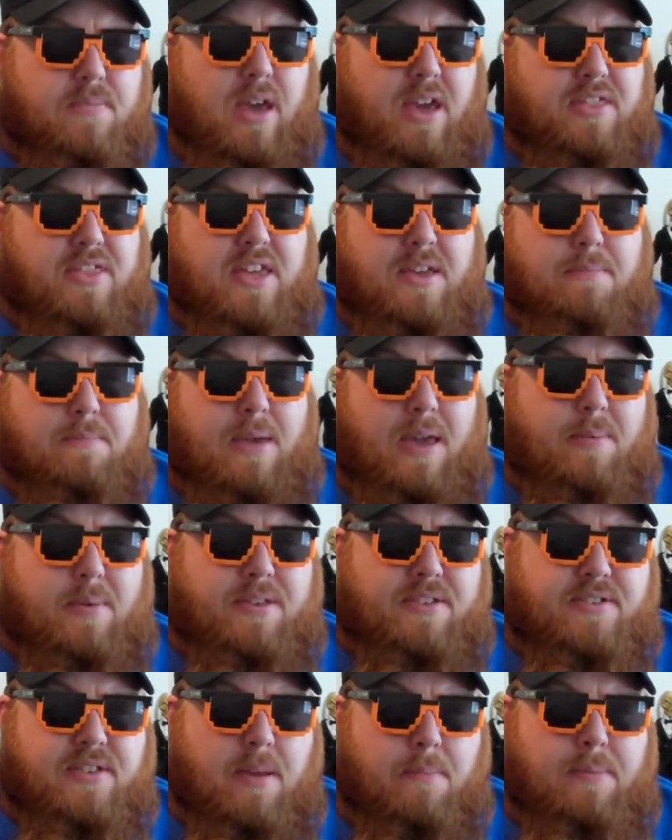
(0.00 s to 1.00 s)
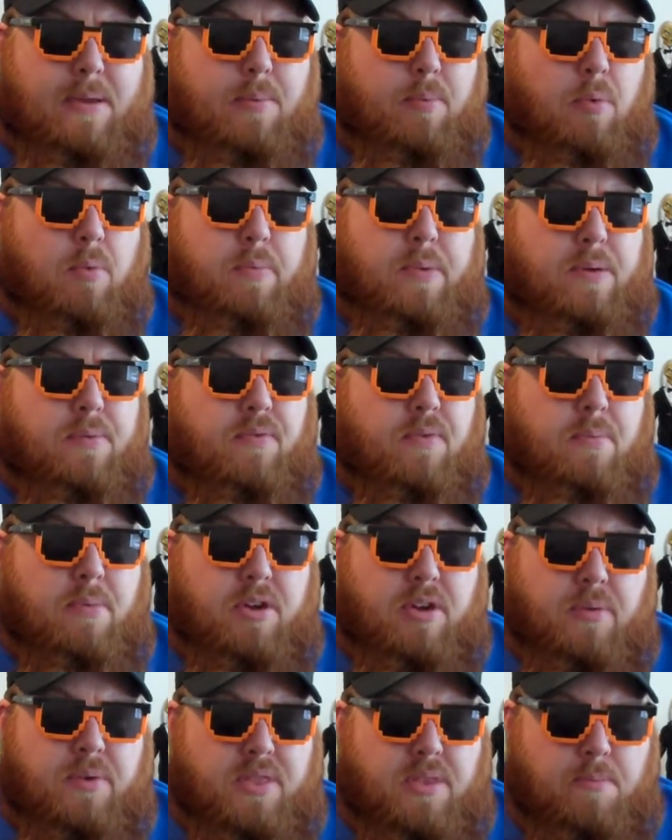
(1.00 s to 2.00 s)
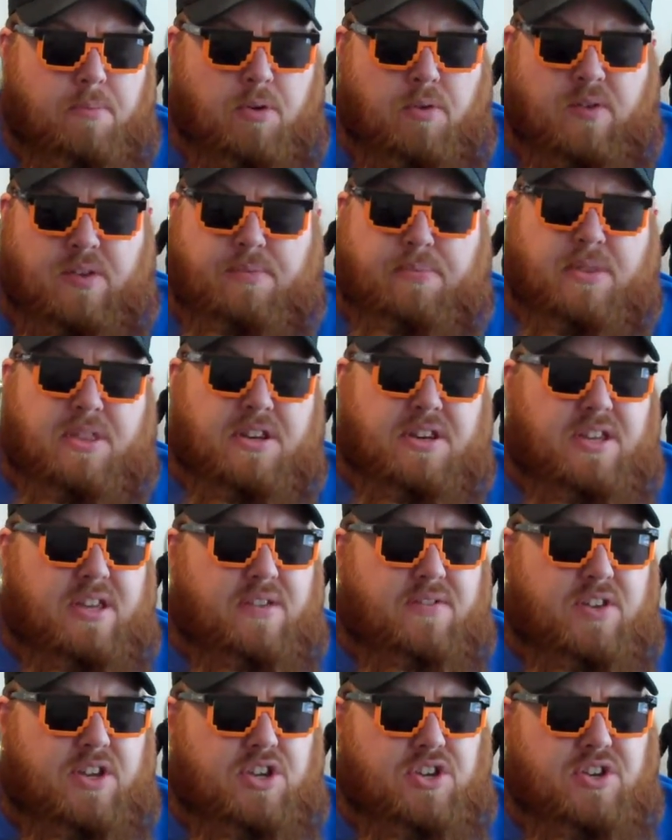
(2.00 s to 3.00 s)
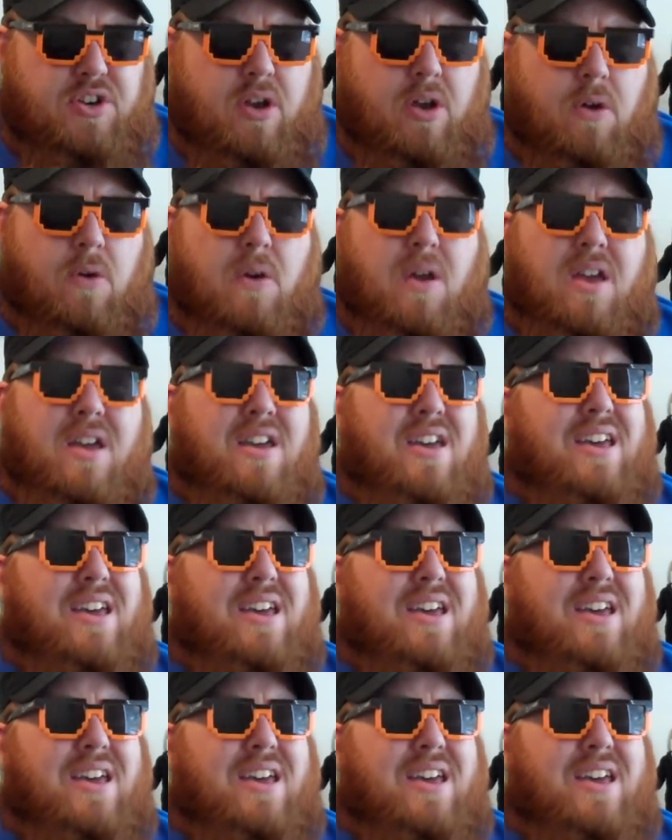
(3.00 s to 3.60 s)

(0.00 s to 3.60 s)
I think maybe some people will be familiar with the movies, but the TV show,